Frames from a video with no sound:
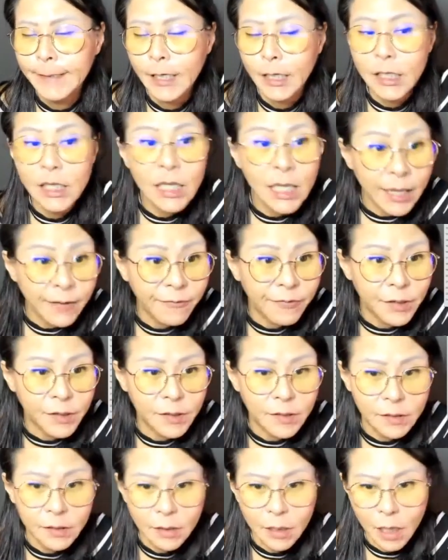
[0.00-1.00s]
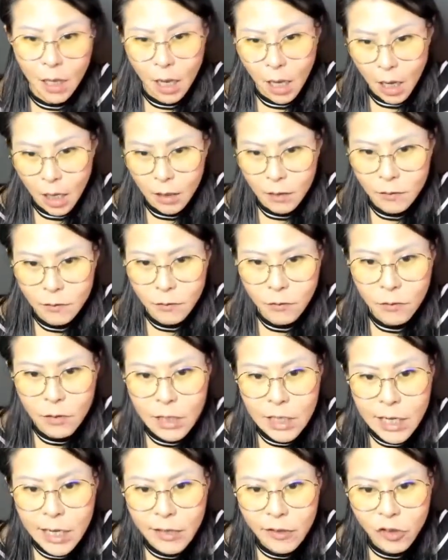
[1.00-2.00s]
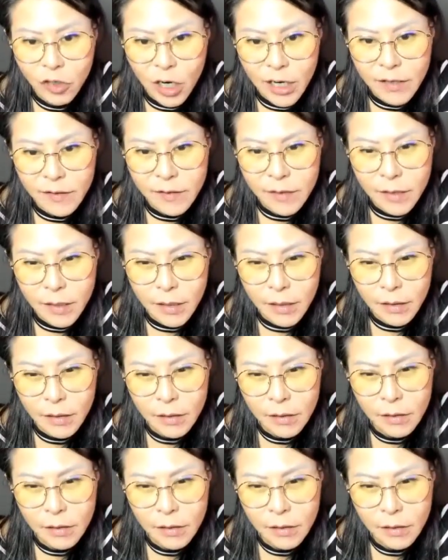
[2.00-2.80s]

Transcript: Li Yan first. So Li Yan chart is here.